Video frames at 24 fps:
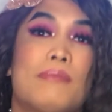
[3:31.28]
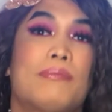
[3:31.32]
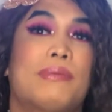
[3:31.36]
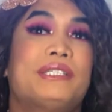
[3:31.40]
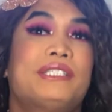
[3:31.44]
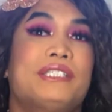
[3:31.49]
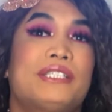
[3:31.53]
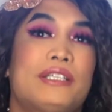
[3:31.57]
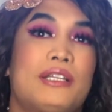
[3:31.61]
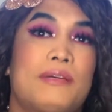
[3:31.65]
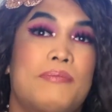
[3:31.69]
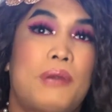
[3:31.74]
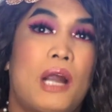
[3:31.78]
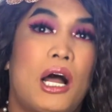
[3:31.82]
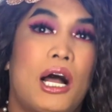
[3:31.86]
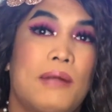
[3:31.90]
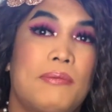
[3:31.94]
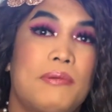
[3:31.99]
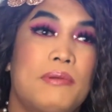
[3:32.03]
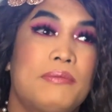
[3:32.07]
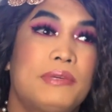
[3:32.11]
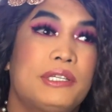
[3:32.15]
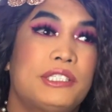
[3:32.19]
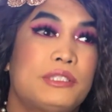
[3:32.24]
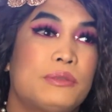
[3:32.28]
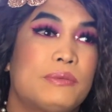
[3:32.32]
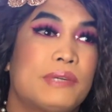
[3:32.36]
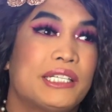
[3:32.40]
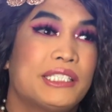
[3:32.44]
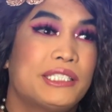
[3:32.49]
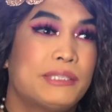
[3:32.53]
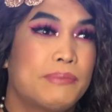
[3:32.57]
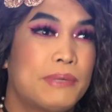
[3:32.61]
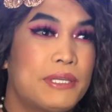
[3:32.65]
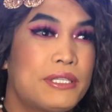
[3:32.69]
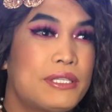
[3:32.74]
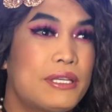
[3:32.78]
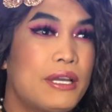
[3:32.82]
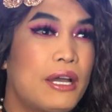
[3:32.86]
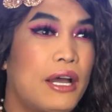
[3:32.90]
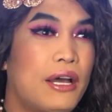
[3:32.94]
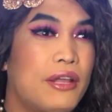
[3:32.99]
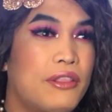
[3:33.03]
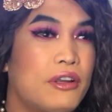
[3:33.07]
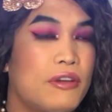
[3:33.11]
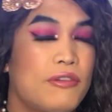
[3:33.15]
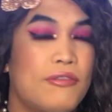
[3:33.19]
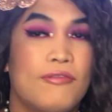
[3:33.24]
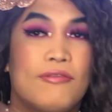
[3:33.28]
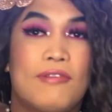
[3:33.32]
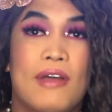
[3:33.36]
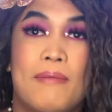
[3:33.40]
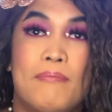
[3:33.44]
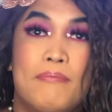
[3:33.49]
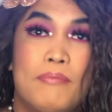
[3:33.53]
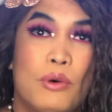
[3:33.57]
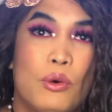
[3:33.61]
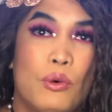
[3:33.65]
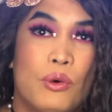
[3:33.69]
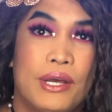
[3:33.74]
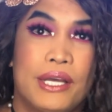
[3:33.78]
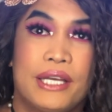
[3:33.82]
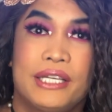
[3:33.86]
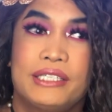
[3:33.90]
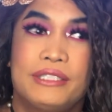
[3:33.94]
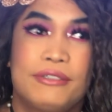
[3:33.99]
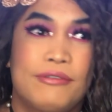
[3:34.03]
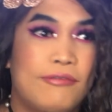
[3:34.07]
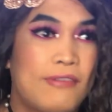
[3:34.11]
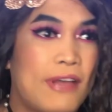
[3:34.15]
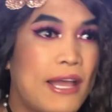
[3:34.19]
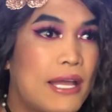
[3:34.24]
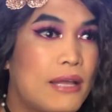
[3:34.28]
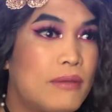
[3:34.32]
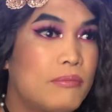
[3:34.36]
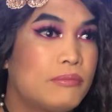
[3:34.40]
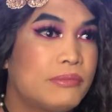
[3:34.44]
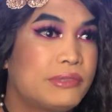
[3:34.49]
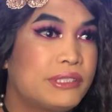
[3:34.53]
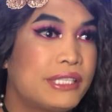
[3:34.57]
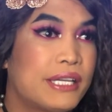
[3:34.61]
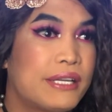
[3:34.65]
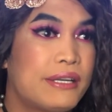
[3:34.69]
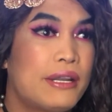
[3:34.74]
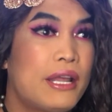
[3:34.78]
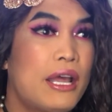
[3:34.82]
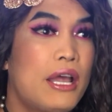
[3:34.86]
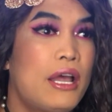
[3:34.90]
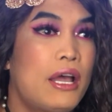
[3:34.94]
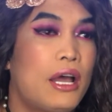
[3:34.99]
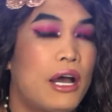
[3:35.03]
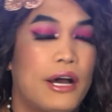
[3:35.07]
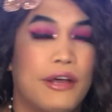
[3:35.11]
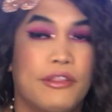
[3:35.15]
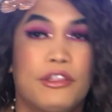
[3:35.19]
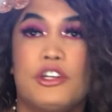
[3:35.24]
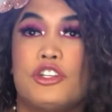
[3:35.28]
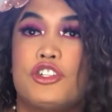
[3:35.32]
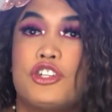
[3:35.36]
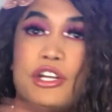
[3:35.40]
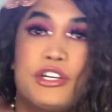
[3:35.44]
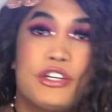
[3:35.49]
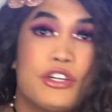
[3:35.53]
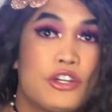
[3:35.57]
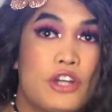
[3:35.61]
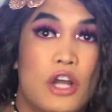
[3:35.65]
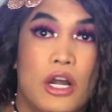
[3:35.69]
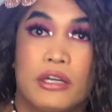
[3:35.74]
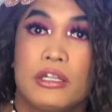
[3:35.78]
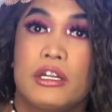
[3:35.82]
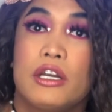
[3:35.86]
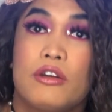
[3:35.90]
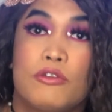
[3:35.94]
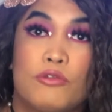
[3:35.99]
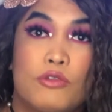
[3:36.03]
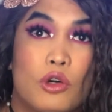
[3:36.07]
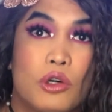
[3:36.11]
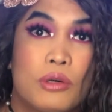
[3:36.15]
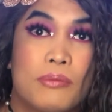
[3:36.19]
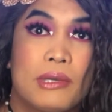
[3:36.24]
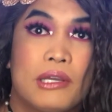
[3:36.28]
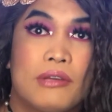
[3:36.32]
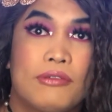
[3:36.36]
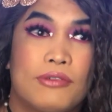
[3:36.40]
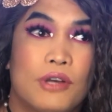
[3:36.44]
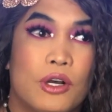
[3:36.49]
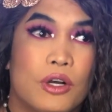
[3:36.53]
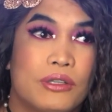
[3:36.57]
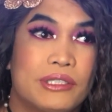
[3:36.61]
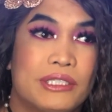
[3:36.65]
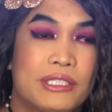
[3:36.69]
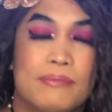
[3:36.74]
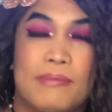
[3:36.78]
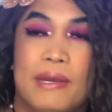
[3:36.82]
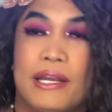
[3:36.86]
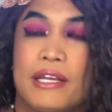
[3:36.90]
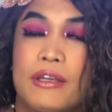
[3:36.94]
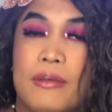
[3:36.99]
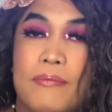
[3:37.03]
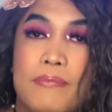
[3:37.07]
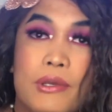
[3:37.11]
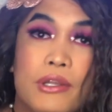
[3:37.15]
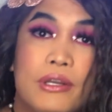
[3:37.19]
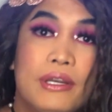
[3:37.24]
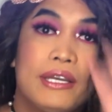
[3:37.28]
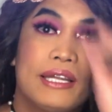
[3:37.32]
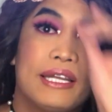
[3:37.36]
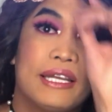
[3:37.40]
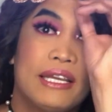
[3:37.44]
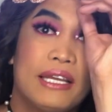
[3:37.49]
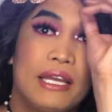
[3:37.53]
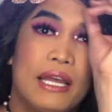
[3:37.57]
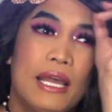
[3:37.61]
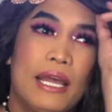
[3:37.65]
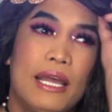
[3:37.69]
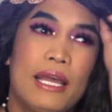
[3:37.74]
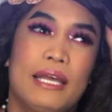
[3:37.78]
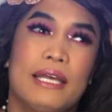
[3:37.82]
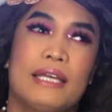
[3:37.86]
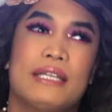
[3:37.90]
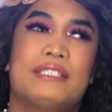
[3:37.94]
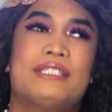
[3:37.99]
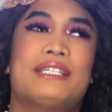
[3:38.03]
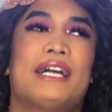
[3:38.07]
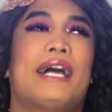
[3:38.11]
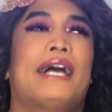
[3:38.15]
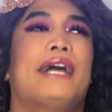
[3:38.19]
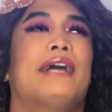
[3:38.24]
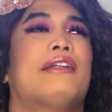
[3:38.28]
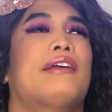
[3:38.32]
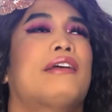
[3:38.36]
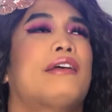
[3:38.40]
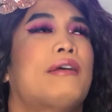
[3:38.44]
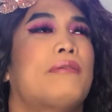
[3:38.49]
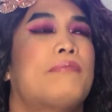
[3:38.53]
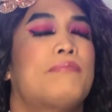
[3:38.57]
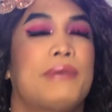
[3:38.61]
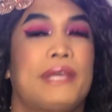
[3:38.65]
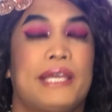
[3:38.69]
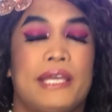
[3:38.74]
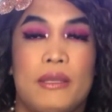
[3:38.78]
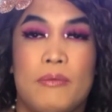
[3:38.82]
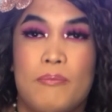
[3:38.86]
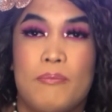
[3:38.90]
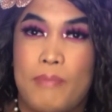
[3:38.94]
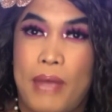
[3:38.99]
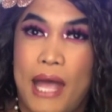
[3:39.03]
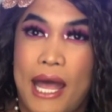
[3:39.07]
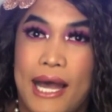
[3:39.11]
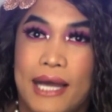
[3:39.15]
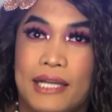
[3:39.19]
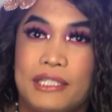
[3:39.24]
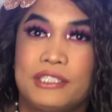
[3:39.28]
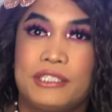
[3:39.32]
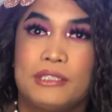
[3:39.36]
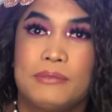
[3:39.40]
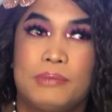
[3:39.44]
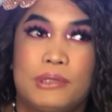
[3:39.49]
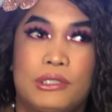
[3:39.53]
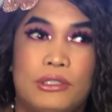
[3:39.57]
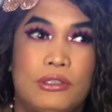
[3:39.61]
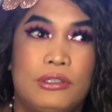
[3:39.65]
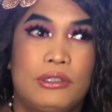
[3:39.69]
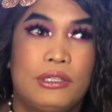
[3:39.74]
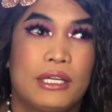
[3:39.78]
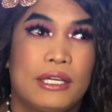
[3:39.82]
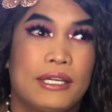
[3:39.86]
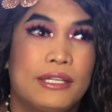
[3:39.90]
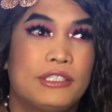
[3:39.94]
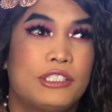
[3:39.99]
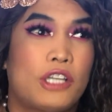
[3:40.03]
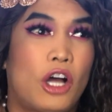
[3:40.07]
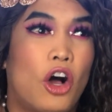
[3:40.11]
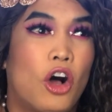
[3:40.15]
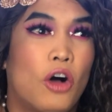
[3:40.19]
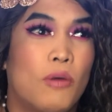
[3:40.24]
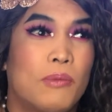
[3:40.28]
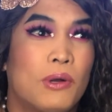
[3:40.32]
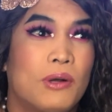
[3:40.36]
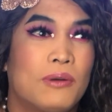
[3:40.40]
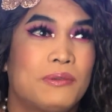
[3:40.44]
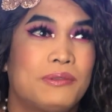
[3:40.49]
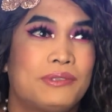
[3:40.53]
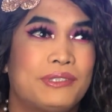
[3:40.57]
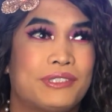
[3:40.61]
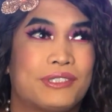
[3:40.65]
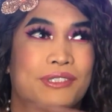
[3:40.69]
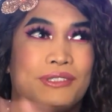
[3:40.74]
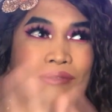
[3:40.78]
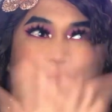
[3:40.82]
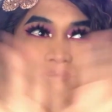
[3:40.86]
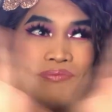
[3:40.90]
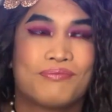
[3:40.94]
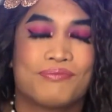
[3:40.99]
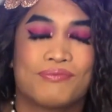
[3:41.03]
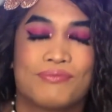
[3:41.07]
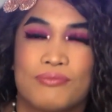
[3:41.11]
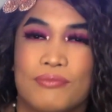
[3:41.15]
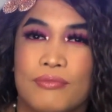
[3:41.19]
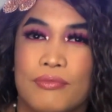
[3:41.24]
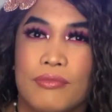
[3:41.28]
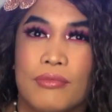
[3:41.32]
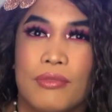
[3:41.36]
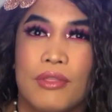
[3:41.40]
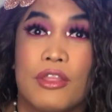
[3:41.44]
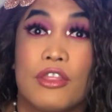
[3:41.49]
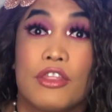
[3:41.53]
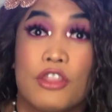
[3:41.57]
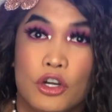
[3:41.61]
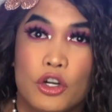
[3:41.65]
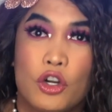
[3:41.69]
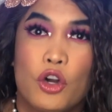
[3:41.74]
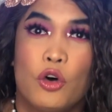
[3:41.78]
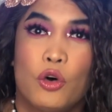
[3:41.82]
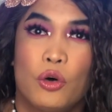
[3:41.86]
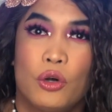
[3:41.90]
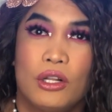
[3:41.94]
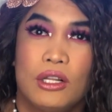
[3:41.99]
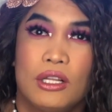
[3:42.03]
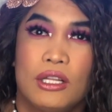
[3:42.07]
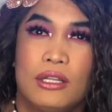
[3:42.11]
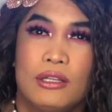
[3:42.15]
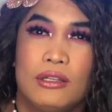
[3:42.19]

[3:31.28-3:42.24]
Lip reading: But see, the problem is when I speak to other femboys, femmes, and other gender non-conforming folks in my community, is that being passable is almost the goal.